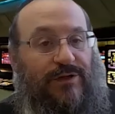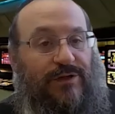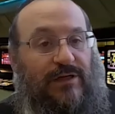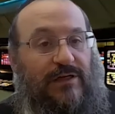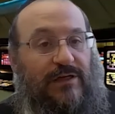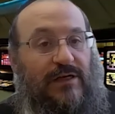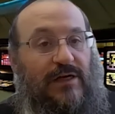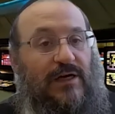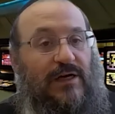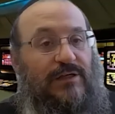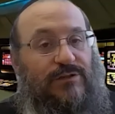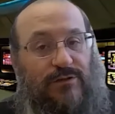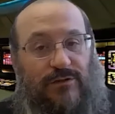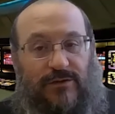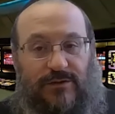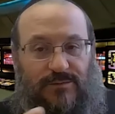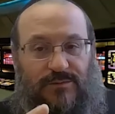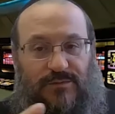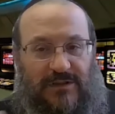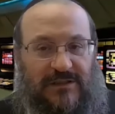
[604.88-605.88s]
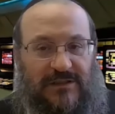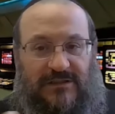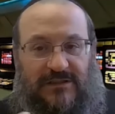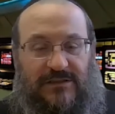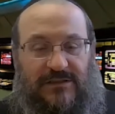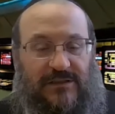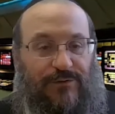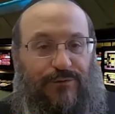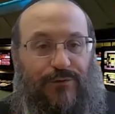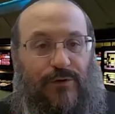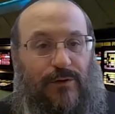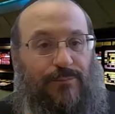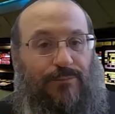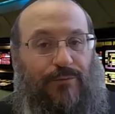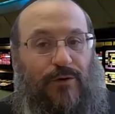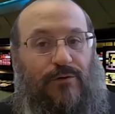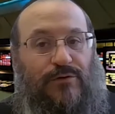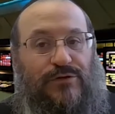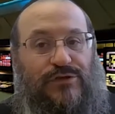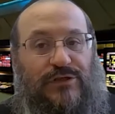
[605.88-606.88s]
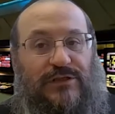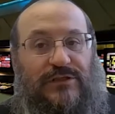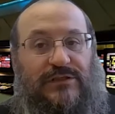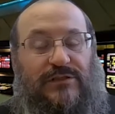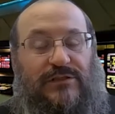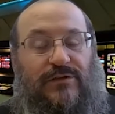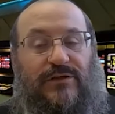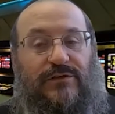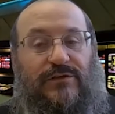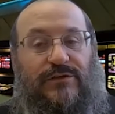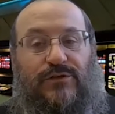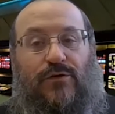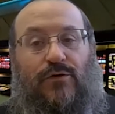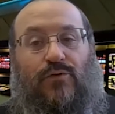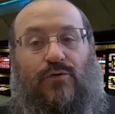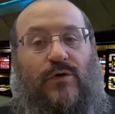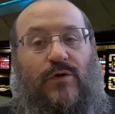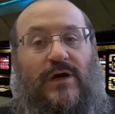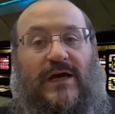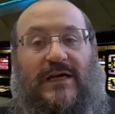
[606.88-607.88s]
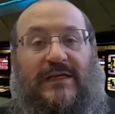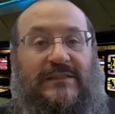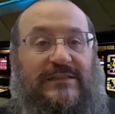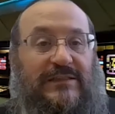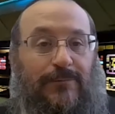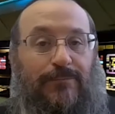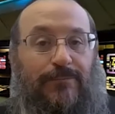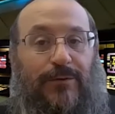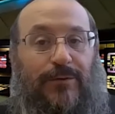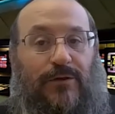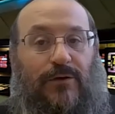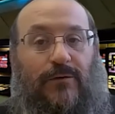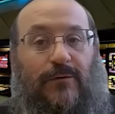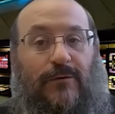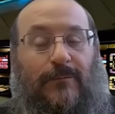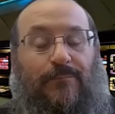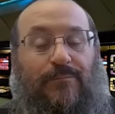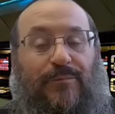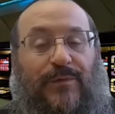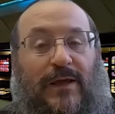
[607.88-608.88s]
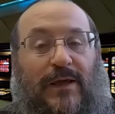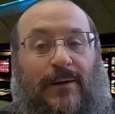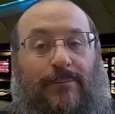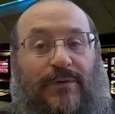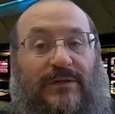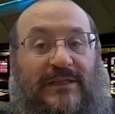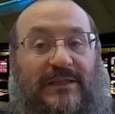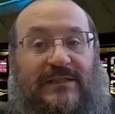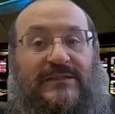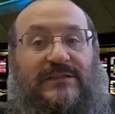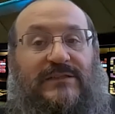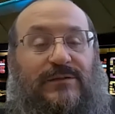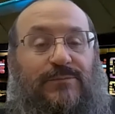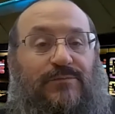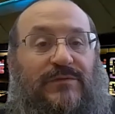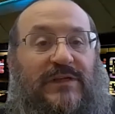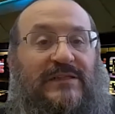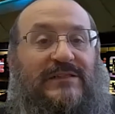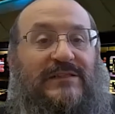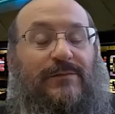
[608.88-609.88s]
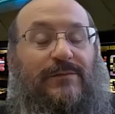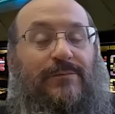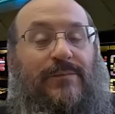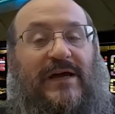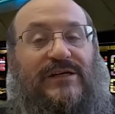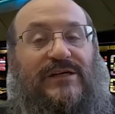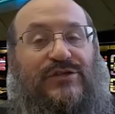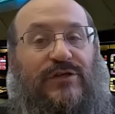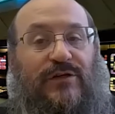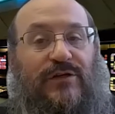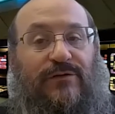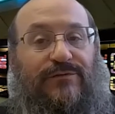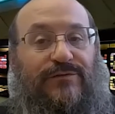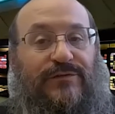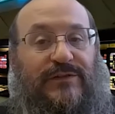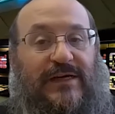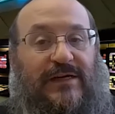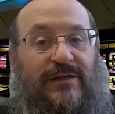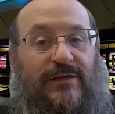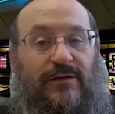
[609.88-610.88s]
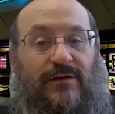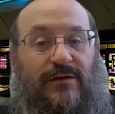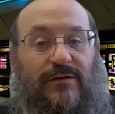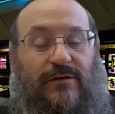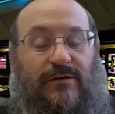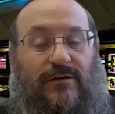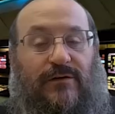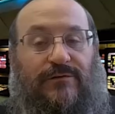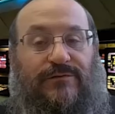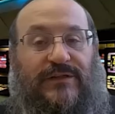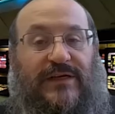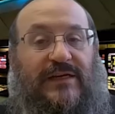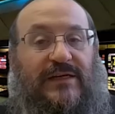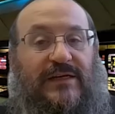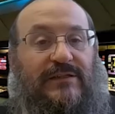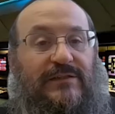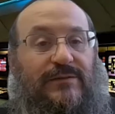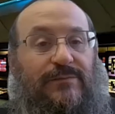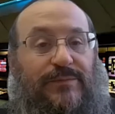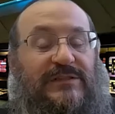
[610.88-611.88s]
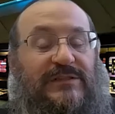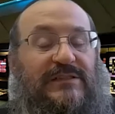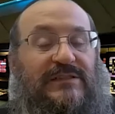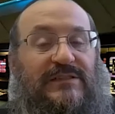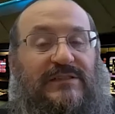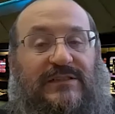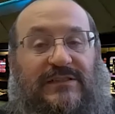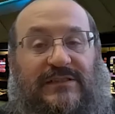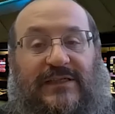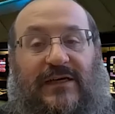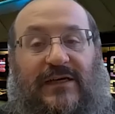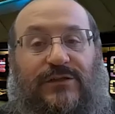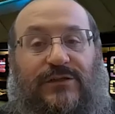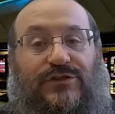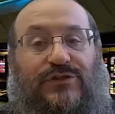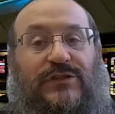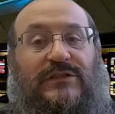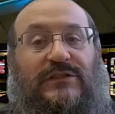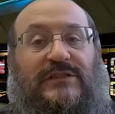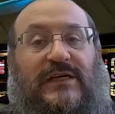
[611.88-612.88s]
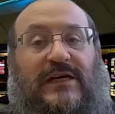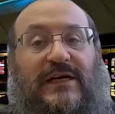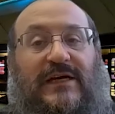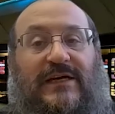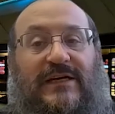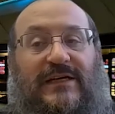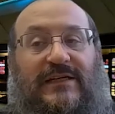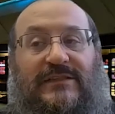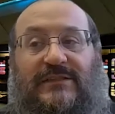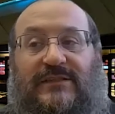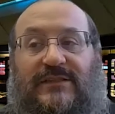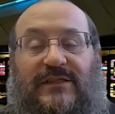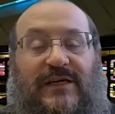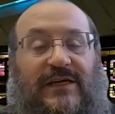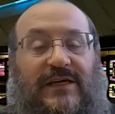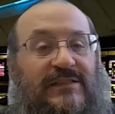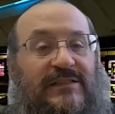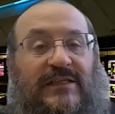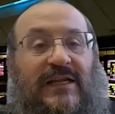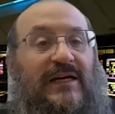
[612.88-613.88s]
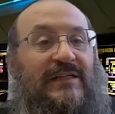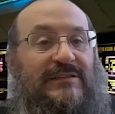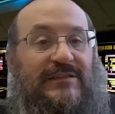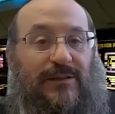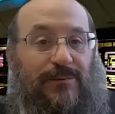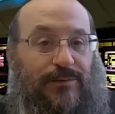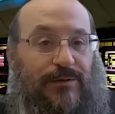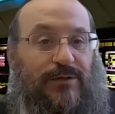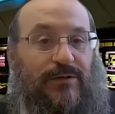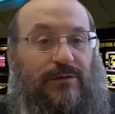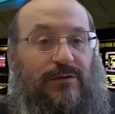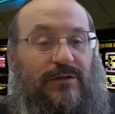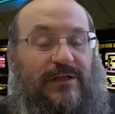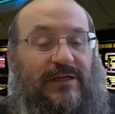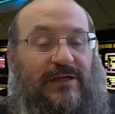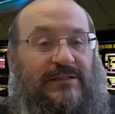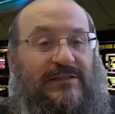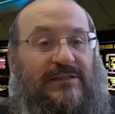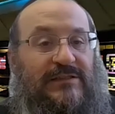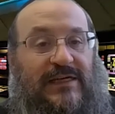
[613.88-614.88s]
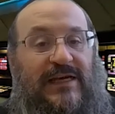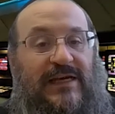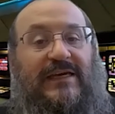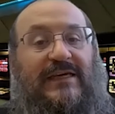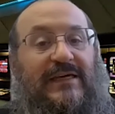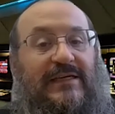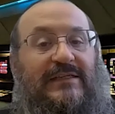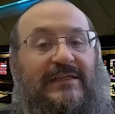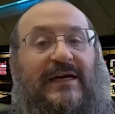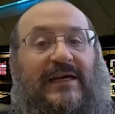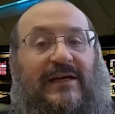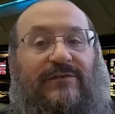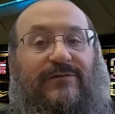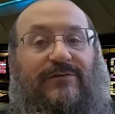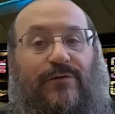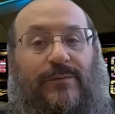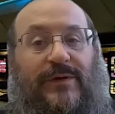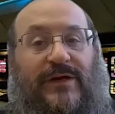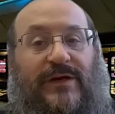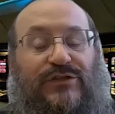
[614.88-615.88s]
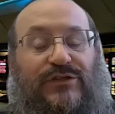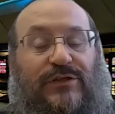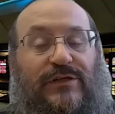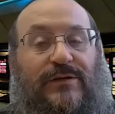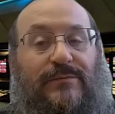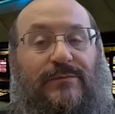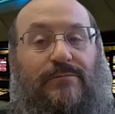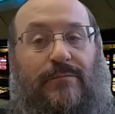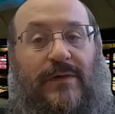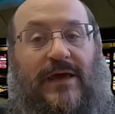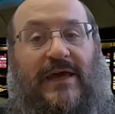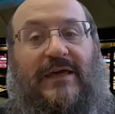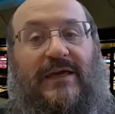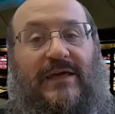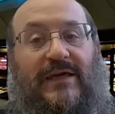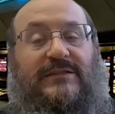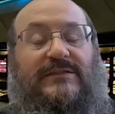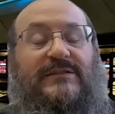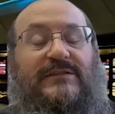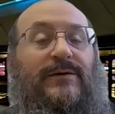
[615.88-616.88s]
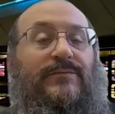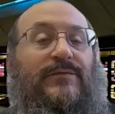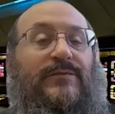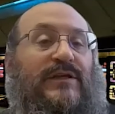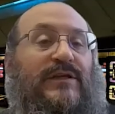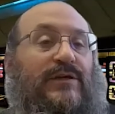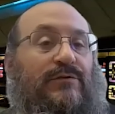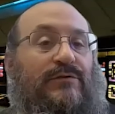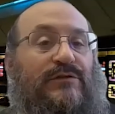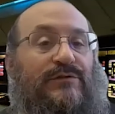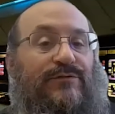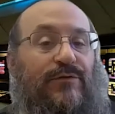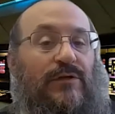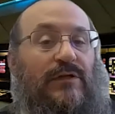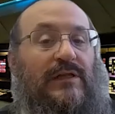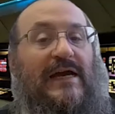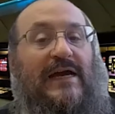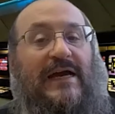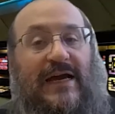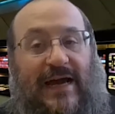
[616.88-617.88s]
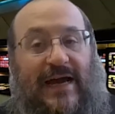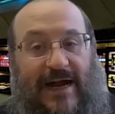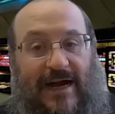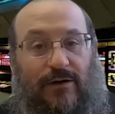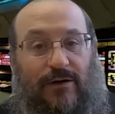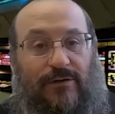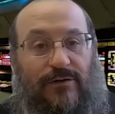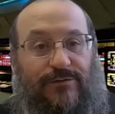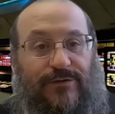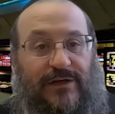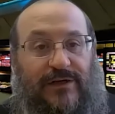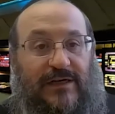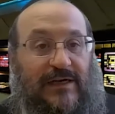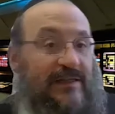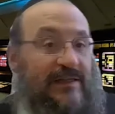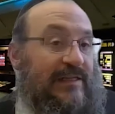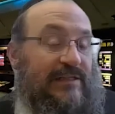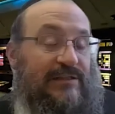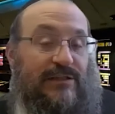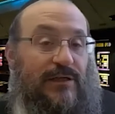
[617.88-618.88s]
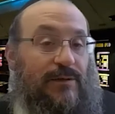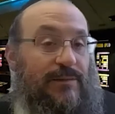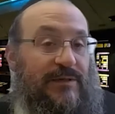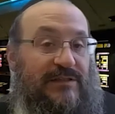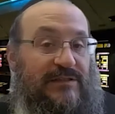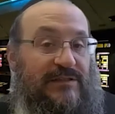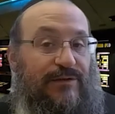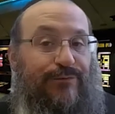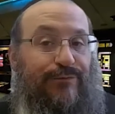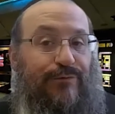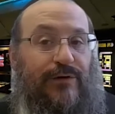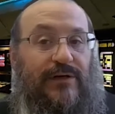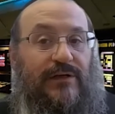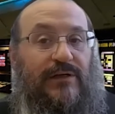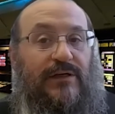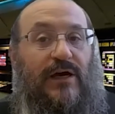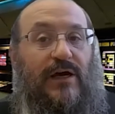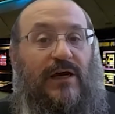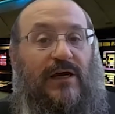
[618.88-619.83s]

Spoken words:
it? So it's different approaches. So there's no typical, but that's the magic of data and business intelligence. Is it's not typical. It's taking that information and making something useful out of it. And that's going to be different.